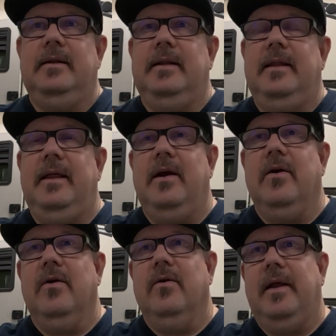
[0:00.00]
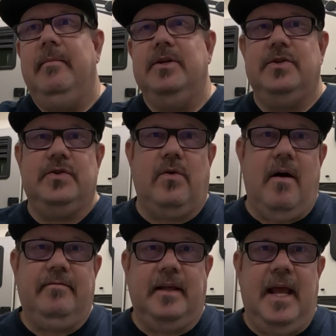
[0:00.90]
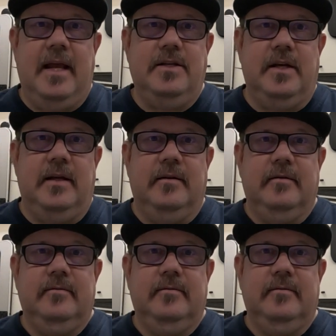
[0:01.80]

their images are off the gang sheet.